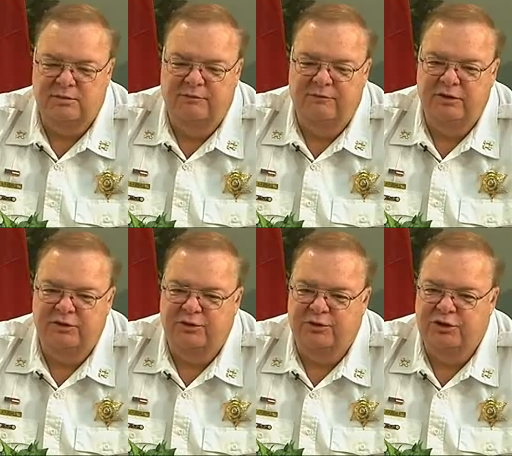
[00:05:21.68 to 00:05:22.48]
some
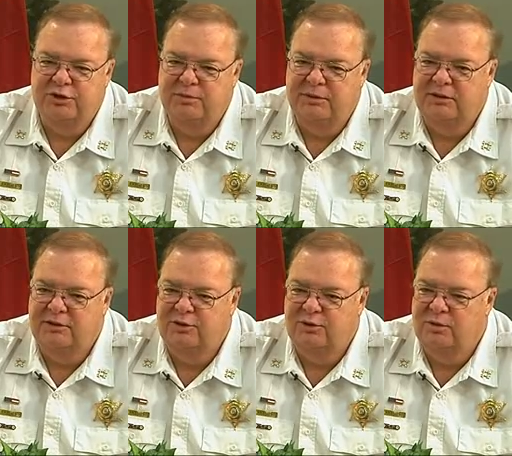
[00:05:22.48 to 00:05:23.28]
adventures. She's been
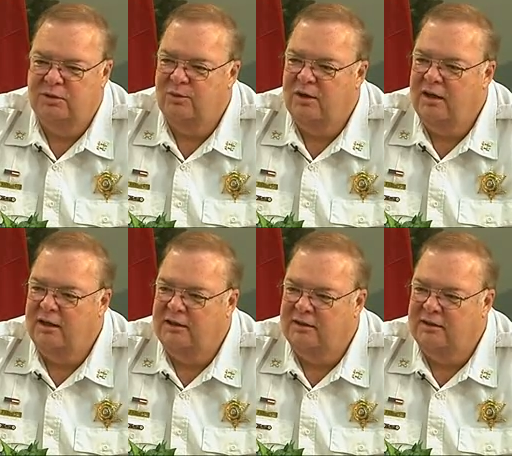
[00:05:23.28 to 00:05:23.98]
to Raleigh.